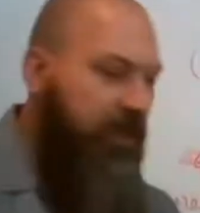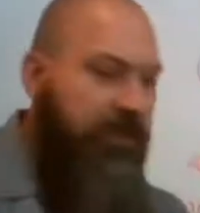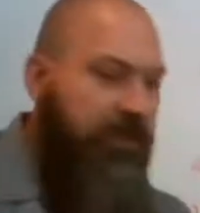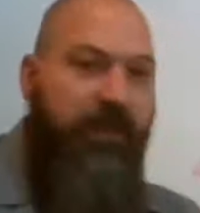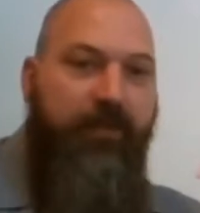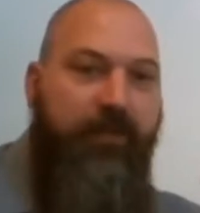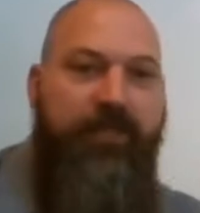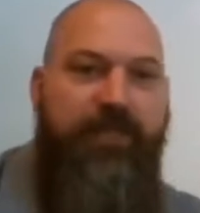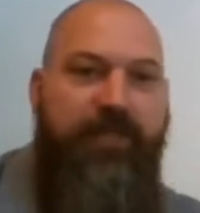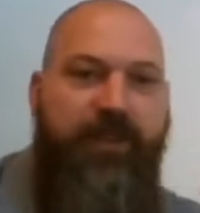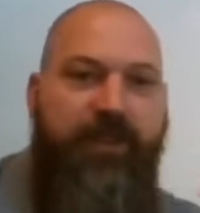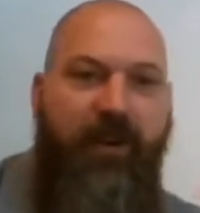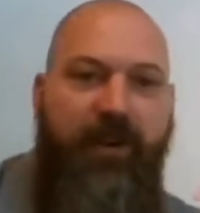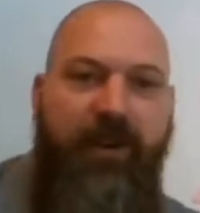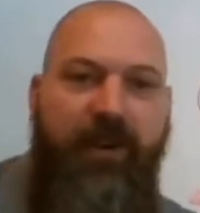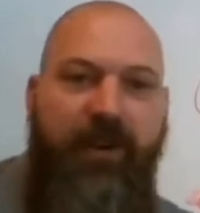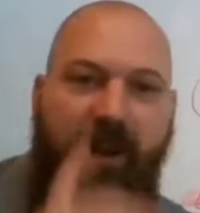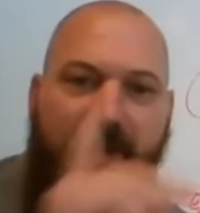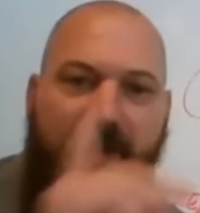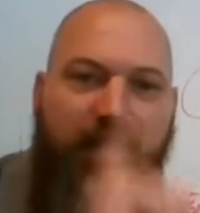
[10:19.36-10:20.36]
So if it
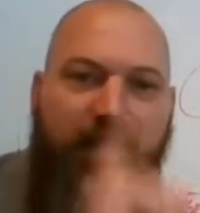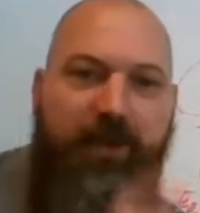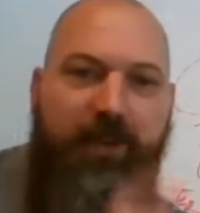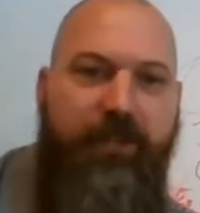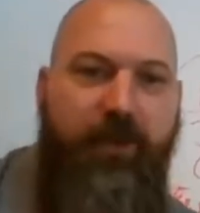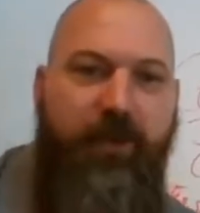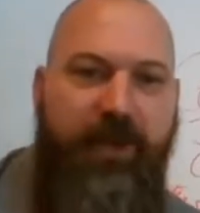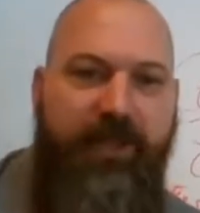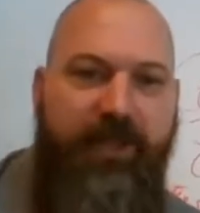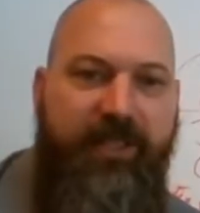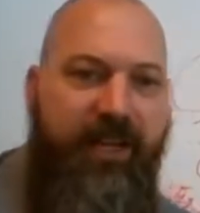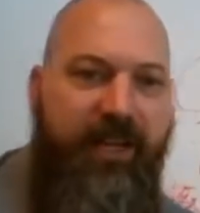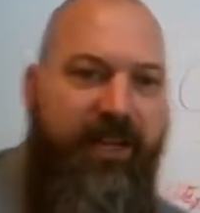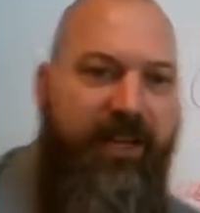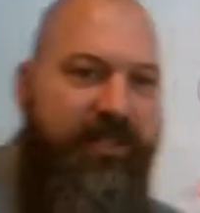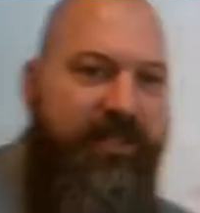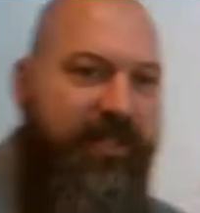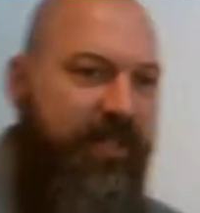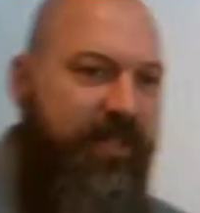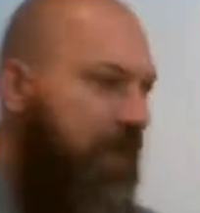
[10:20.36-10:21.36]
started off in a joint
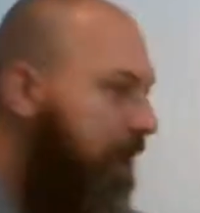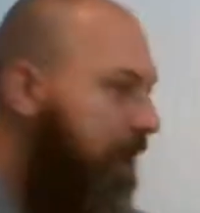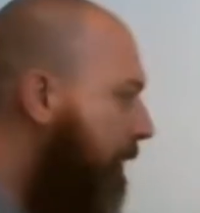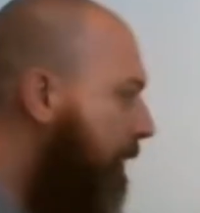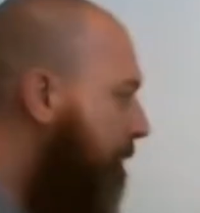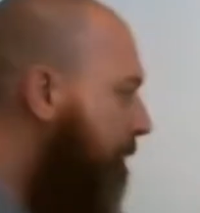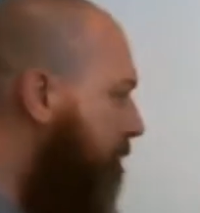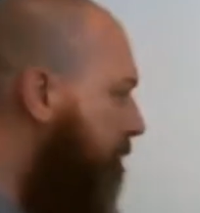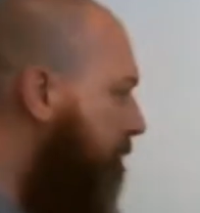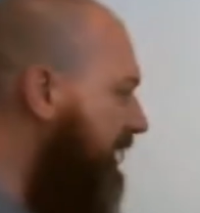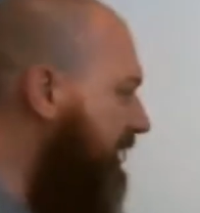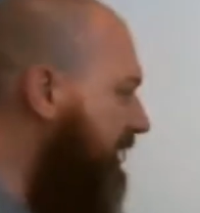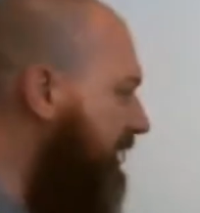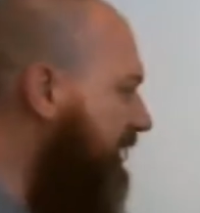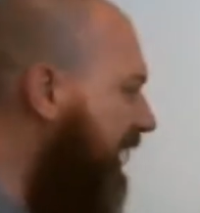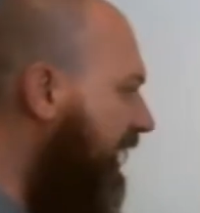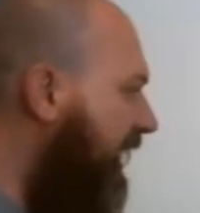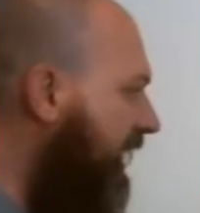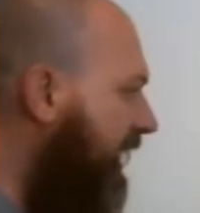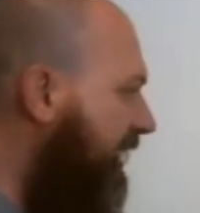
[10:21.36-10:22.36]
tenancy, A
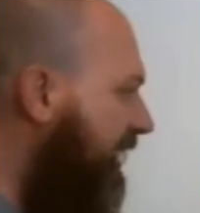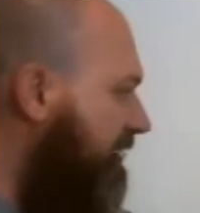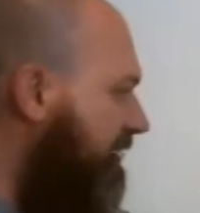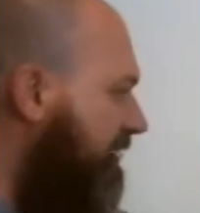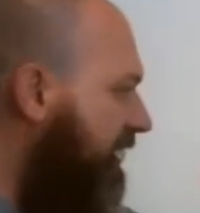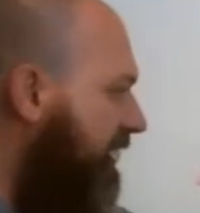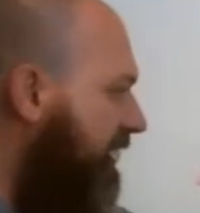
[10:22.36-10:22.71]
dies